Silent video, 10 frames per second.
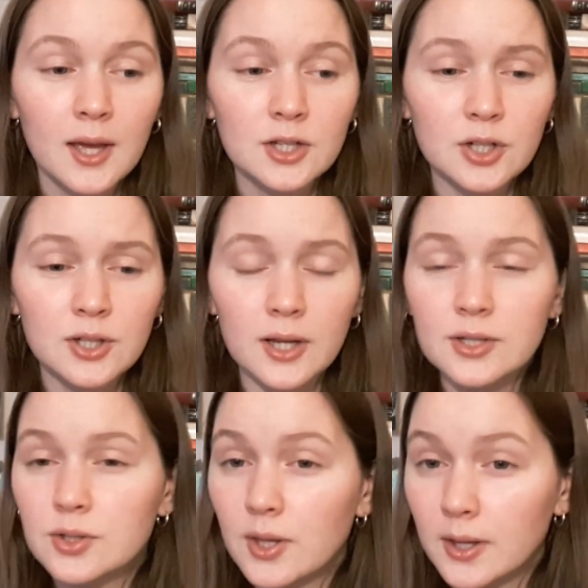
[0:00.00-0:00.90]
She
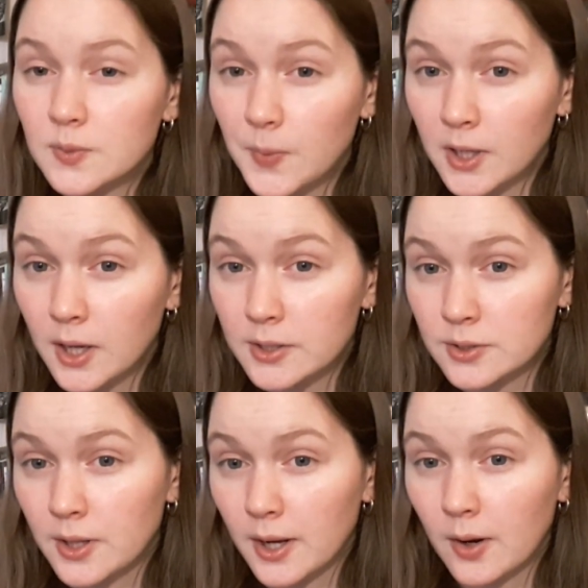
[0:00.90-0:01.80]
does things
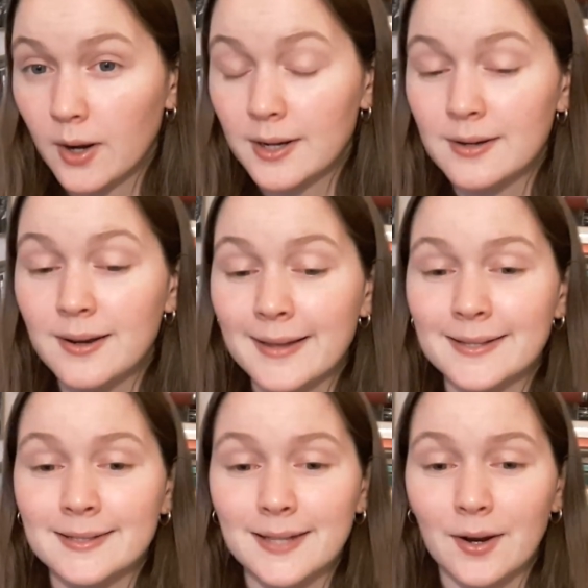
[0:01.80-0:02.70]
because they're
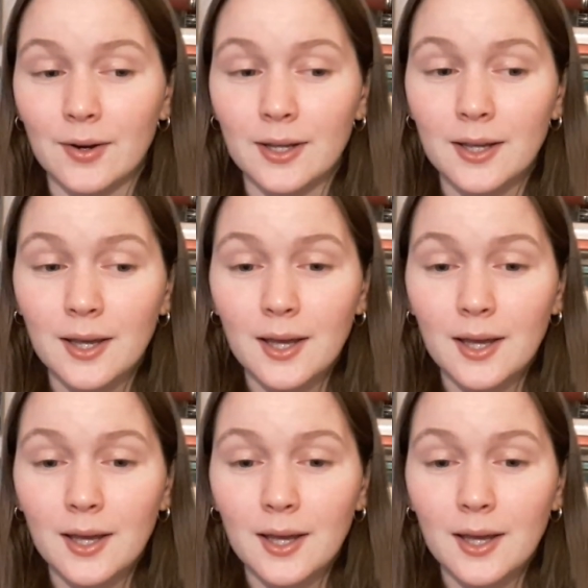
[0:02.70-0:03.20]
necessary.